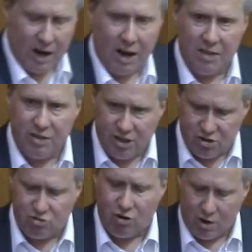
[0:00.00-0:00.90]
Uh, and
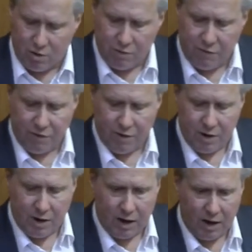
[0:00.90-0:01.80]
these drove
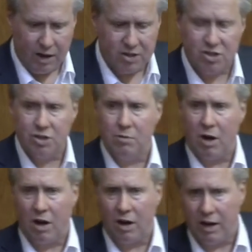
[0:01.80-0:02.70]
us to
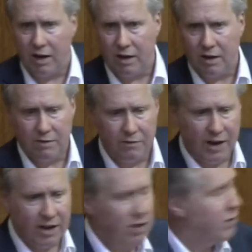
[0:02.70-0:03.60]
higher
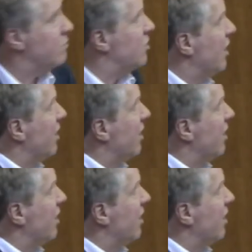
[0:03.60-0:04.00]
vacuums.